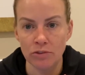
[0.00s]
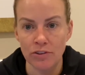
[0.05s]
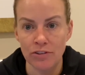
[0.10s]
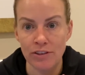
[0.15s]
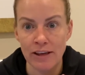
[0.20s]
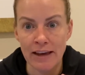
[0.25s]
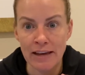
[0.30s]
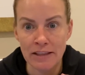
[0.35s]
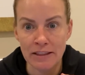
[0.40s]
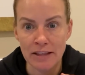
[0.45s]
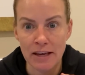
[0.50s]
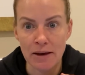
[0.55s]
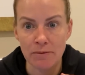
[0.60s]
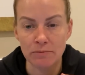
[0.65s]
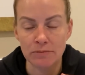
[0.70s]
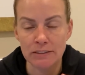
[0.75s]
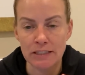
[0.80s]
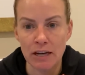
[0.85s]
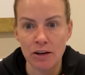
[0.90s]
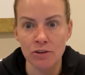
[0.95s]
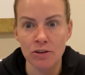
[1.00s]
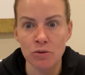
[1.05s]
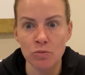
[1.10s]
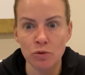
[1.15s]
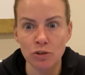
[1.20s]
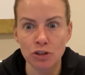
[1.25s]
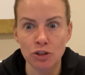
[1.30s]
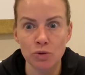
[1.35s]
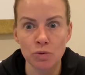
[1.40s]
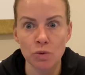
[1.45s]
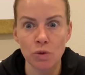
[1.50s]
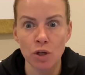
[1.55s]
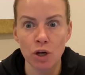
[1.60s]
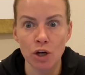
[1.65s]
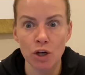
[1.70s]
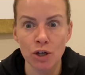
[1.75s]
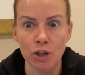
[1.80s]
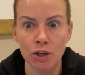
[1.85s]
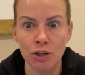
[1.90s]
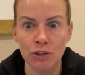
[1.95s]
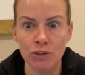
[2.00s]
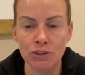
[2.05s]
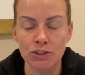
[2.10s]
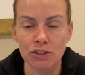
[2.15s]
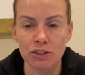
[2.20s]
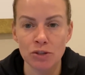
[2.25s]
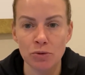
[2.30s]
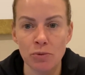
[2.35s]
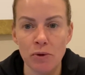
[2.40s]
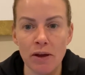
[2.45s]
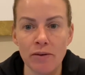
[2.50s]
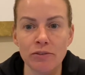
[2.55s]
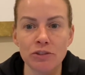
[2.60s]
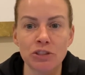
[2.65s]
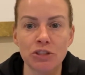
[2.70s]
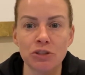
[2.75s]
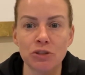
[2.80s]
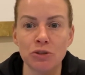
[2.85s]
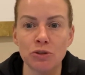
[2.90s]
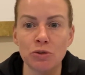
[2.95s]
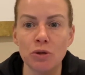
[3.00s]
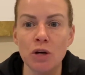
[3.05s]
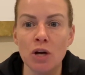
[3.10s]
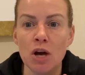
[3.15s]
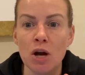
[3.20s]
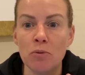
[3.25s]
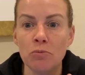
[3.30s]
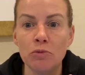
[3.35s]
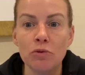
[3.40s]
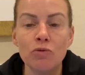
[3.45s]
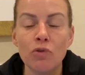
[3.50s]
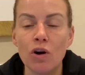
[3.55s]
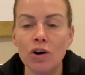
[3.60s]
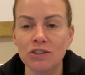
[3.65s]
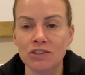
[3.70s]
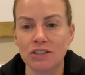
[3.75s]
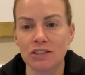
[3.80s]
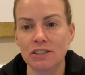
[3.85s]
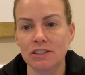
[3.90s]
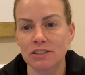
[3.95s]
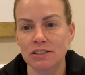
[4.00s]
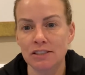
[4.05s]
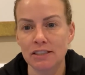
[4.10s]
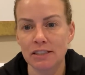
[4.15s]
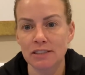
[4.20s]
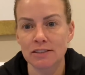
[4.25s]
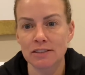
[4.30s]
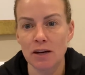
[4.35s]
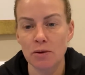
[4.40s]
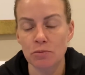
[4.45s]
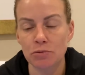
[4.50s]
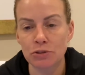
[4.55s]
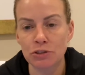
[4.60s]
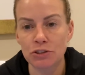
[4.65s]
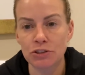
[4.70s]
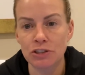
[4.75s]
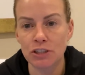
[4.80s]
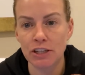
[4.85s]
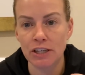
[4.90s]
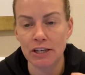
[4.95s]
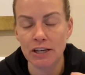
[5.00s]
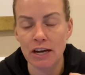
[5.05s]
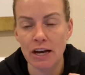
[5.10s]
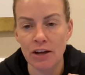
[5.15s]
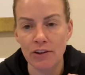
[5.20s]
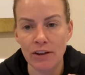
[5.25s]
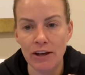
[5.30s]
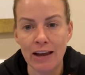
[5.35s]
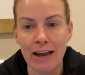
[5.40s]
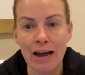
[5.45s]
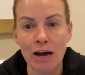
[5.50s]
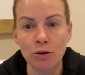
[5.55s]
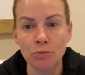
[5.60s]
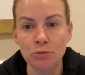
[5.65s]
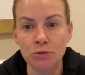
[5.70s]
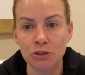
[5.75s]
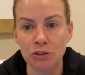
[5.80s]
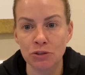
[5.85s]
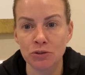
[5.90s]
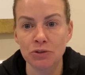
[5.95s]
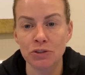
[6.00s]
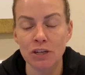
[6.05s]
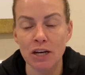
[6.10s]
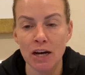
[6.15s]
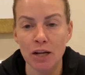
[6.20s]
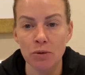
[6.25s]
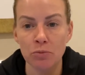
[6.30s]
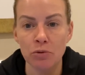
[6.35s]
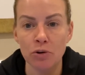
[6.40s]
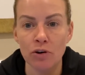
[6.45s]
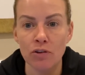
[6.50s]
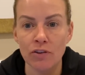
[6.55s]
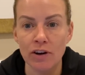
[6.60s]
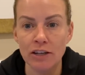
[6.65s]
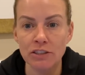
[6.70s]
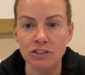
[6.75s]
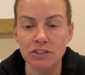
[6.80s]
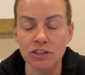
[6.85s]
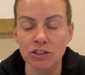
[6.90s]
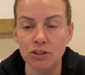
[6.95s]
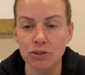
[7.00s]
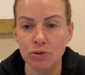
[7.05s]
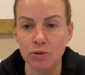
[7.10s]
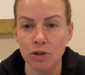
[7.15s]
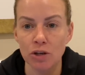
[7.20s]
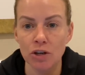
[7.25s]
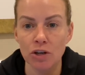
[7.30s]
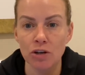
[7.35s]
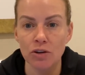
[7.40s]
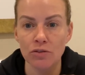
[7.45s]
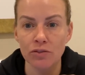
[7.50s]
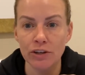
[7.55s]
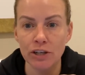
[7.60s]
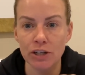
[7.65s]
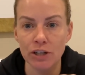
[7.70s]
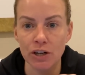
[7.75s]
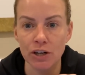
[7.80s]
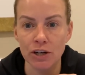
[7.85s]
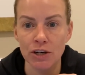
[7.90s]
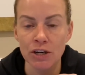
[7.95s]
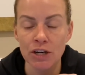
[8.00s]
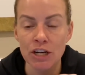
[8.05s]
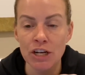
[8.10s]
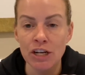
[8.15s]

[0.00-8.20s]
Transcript: Thank them. Tell them what you learned to be able to move on to this next opportunity and how they helped you to kind of progress in your career.